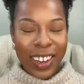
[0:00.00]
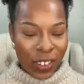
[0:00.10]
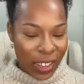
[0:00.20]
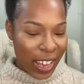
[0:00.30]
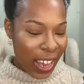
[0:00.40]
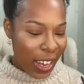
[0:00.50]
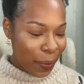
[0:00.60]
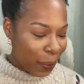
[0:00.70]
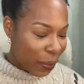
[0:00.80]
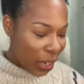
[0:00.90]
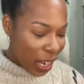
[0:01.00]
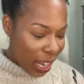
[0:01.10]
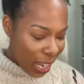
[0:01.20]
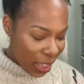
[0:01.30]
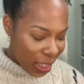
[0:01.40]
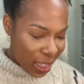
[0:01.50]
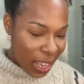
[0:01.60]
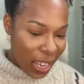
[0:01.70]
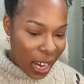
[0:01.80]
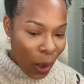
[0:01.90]
Okay, and
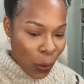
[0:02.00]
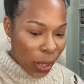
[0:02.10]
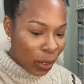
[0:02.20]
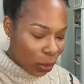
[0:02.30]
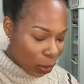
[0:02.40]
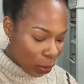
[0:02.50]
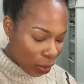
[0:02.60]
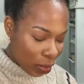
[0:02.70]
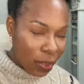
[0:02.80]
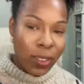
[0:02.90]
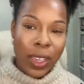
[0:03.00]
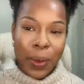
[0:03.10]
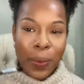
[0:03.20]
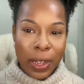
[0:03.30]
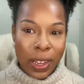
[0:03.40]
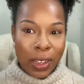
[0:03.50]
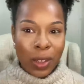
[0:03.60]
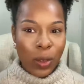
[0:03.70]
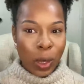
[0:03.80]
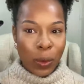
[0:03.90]
then I want to deepen the
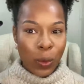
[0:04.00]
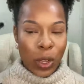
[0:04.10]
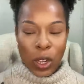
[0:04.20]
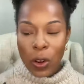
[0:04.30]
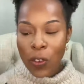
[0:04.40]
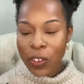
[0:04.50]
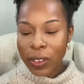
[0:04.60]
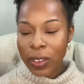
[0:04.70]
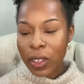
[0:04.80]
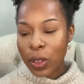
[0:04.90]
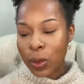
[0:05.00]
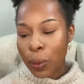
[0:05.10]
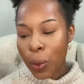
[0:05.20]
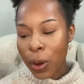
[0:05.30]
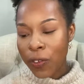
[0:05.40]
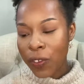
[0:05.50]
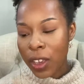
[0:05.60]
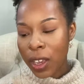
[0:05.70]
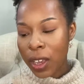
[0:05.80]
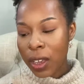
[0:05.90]
look, so I'm switching over to this
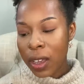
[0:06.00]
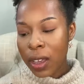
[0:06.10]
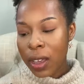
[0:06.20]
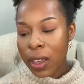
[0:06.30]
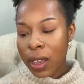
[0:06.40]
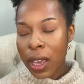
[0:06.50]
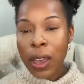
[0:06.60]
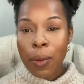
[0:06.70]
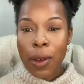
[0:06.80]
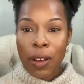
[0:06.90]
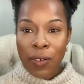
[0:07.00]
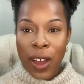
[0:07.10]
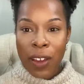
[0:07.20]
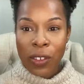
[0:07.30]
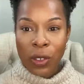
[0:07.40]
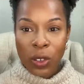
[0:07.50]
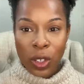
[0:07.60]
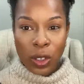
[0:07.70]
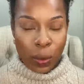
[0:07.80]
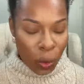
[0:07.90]
Morphe
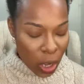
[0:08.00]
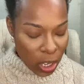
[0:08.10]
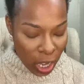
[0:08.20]
M506 brush.